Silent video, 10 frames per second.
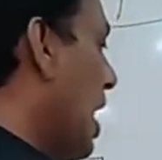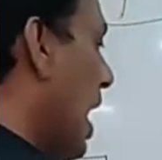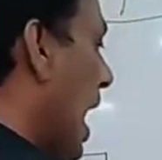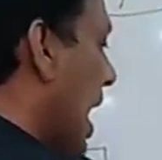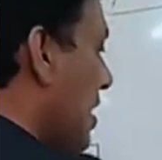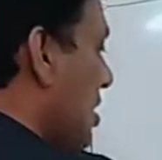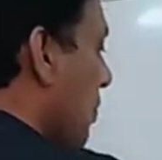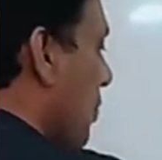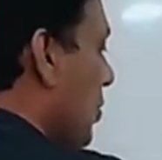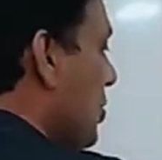And
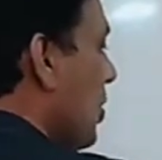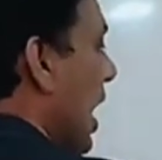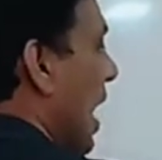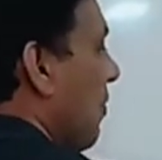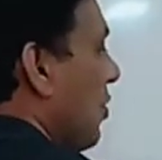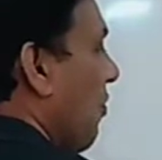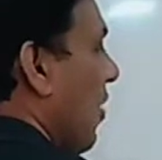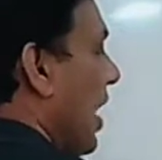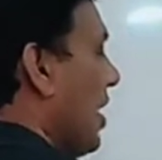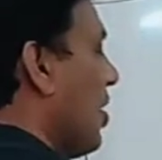suppose you have to
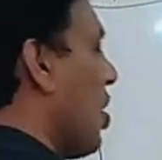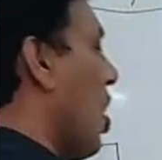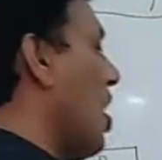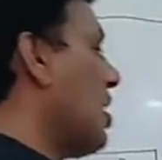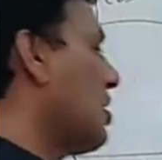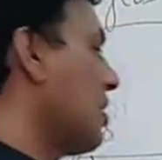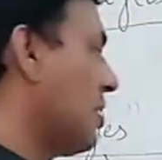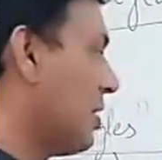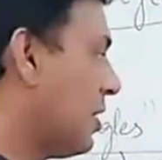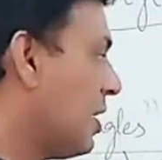find
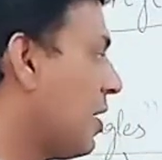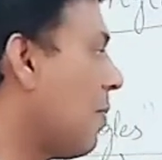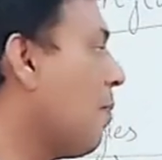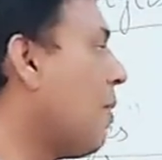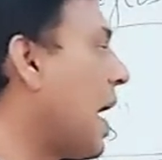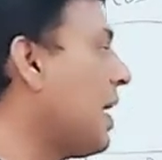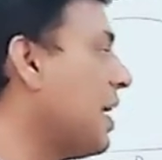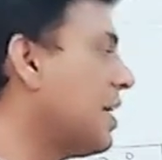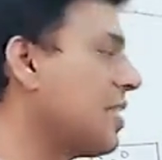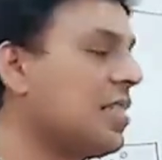cos
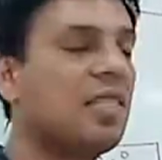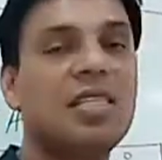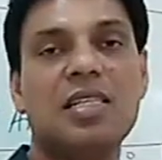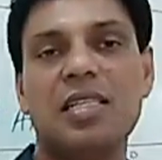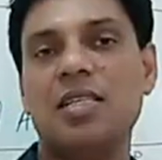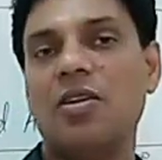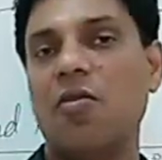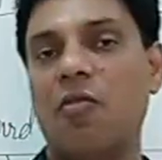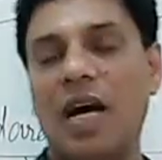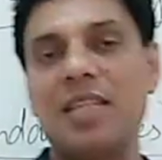minus
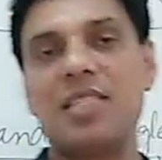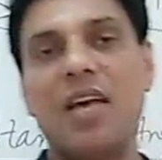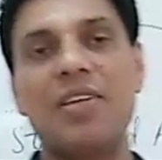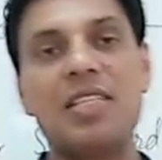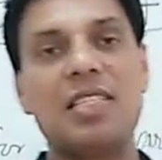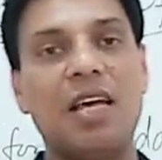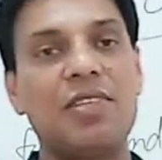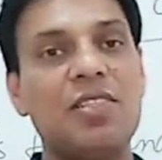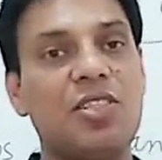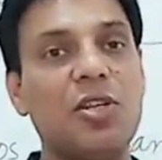
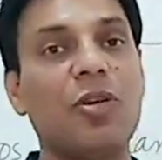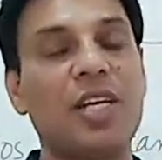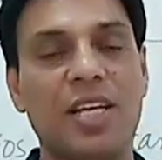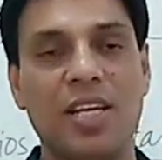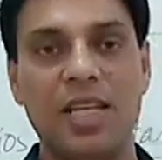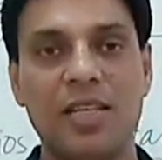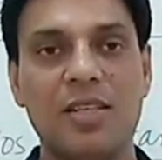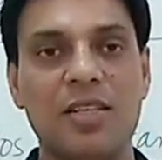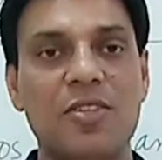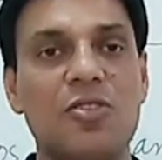1770 degree.
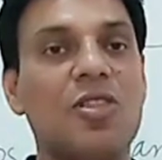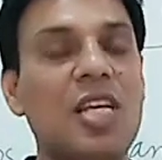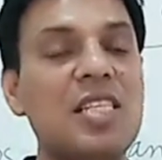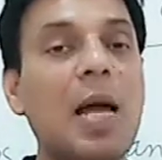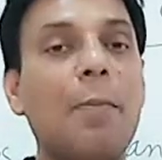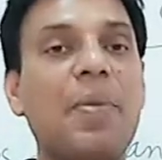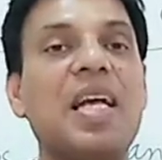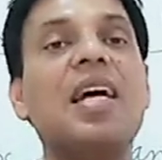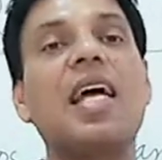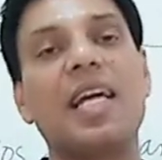So these are
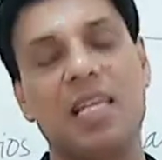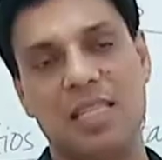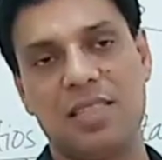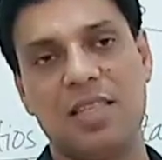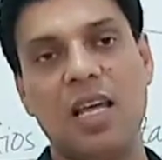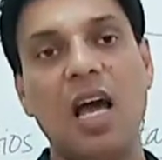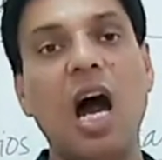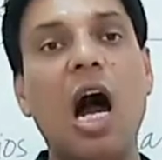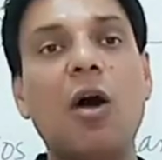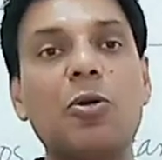bigger angles.
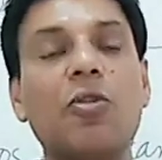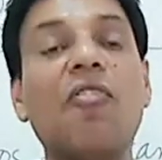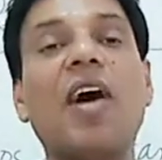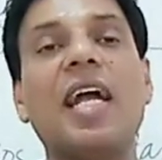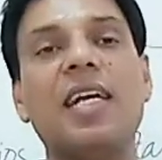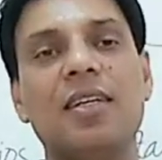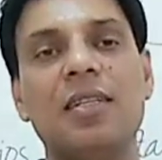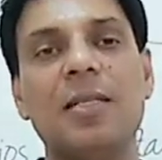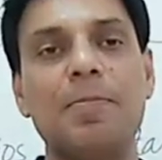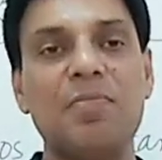How to find
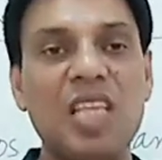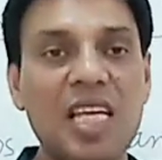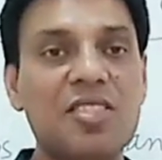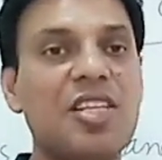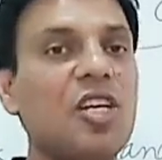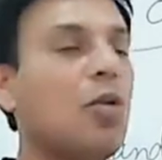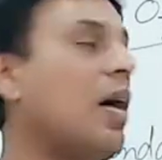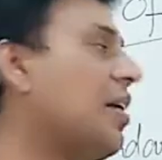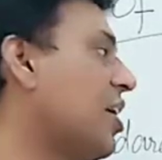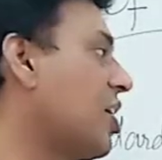these
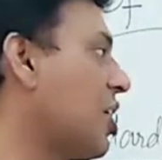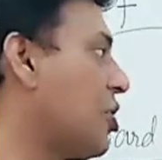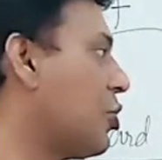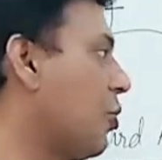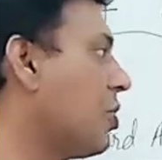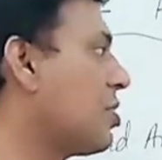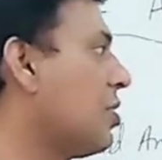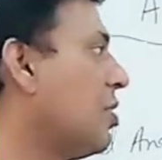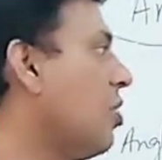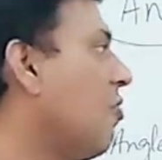trigonometric
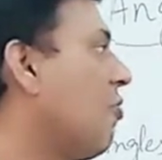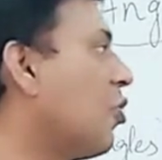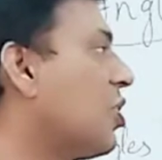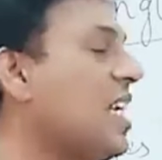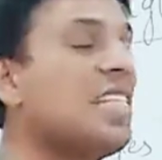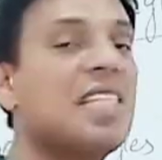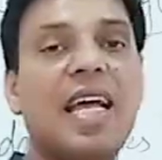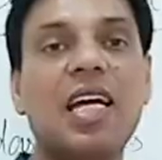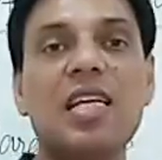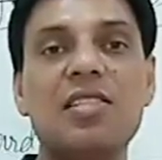ratios for these
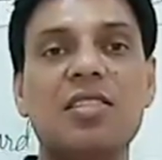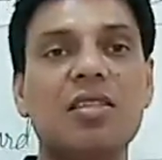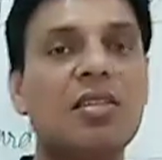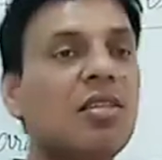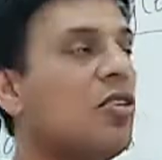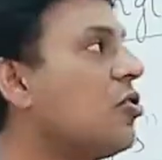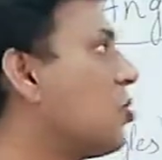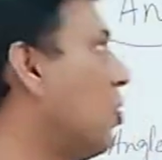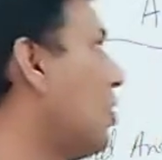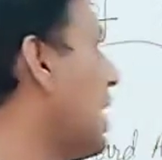angles?
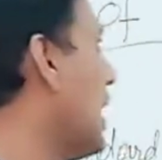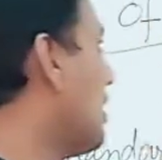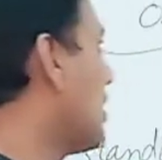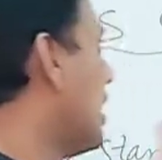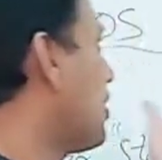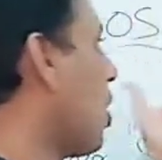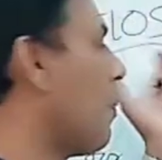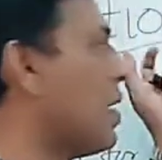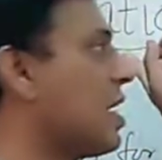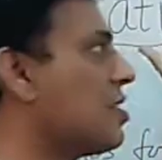So that the
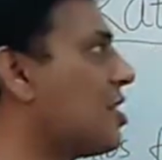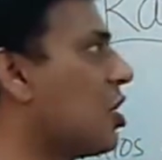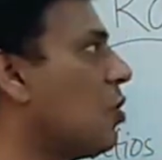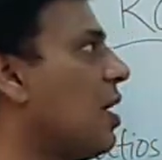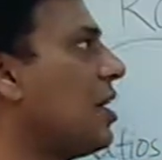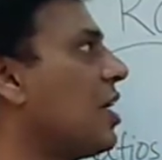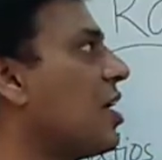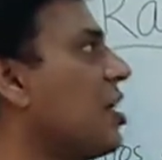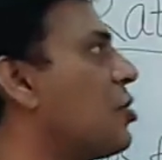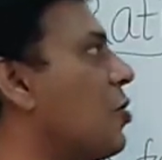topic is trigonometric
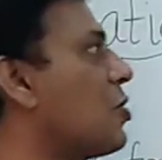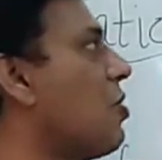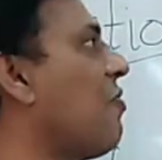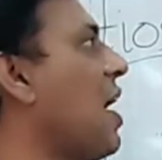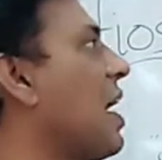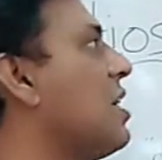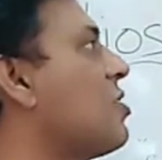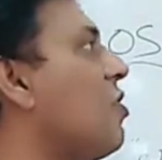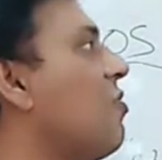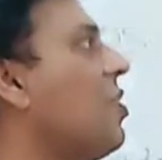ratios of angles
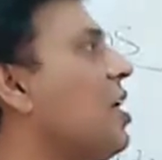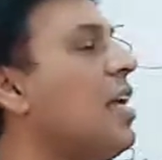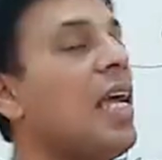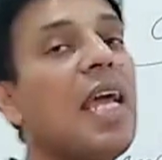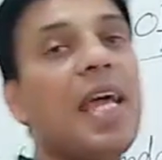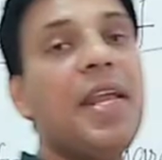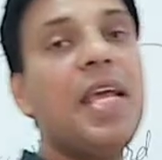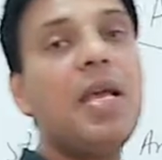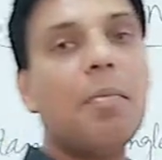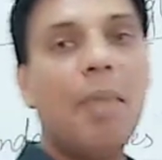of
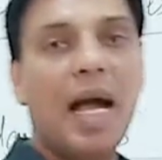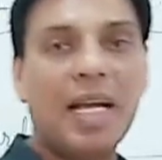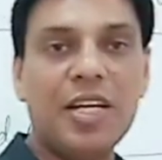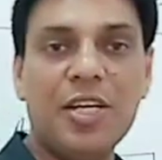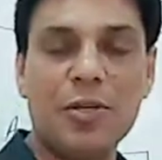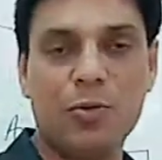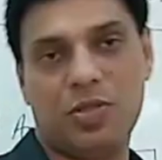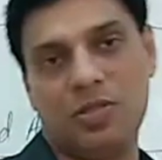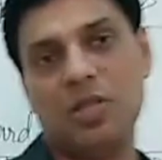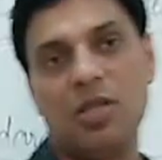any magnitude.
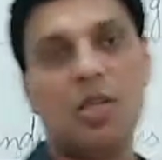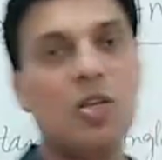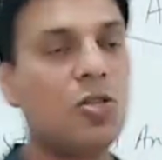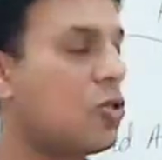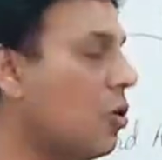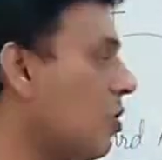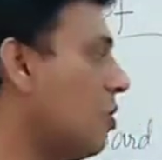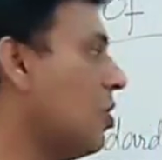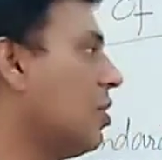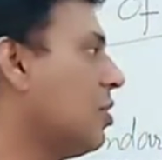
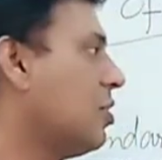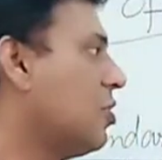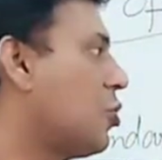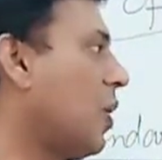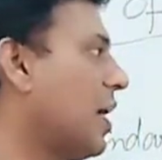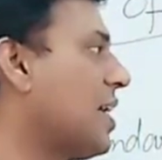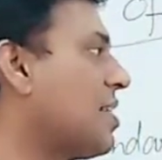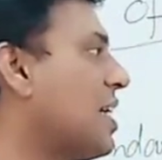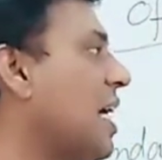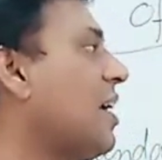So to
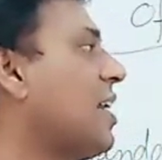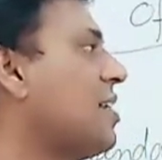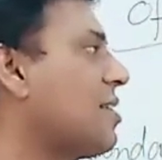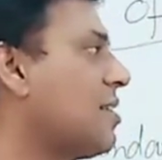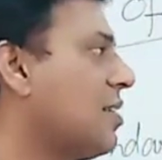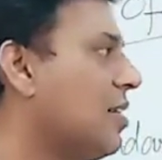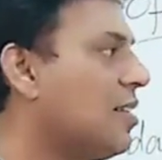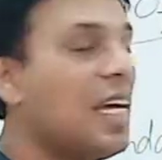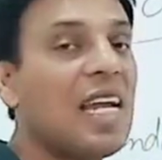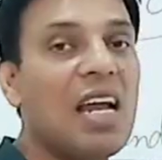understand this,
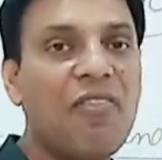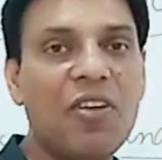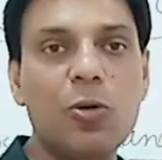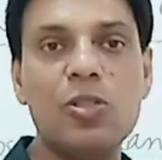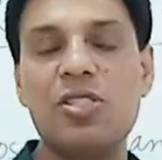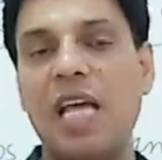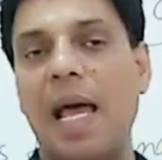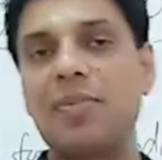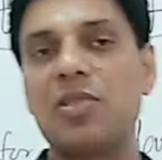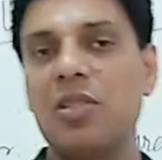there are few
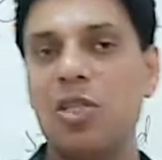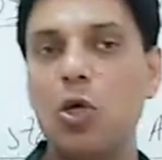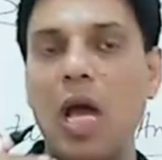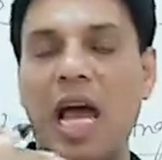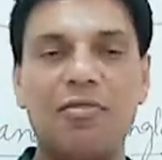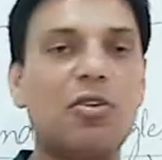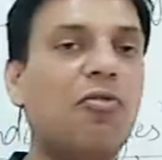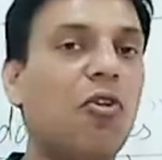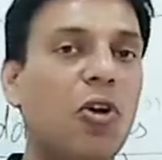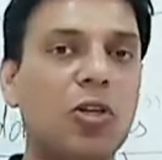steps. You have to
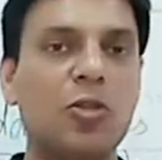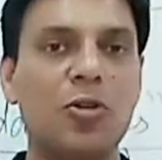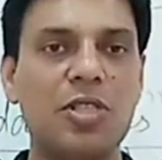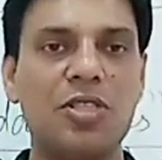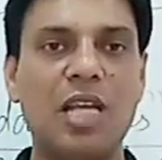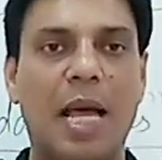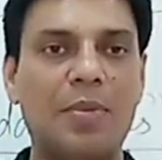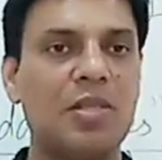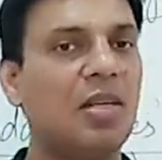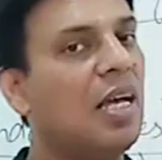follow those
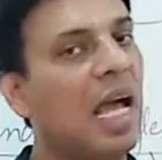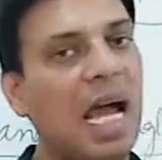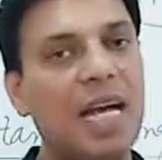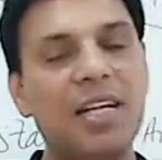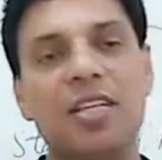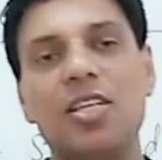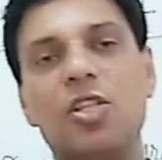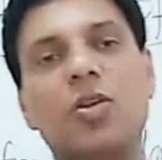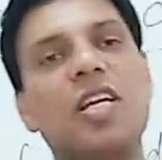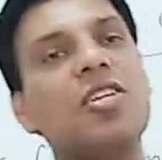steps and
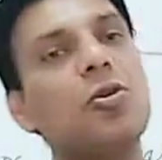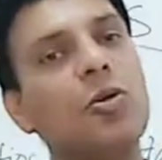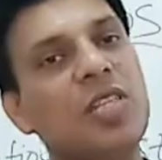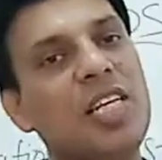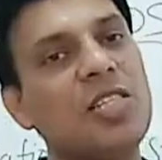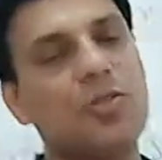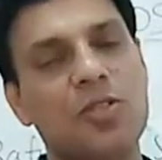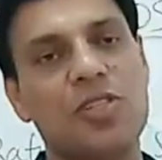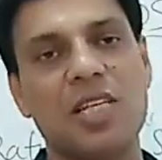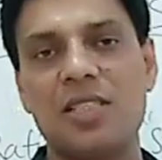you can do these
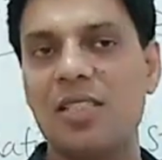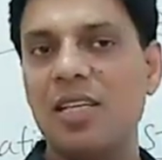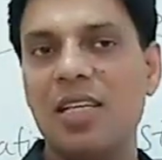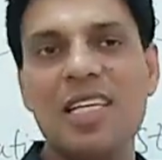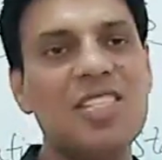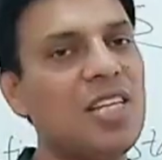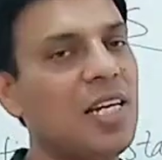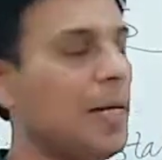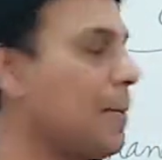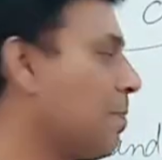questions
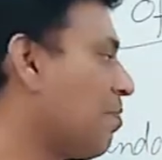easily.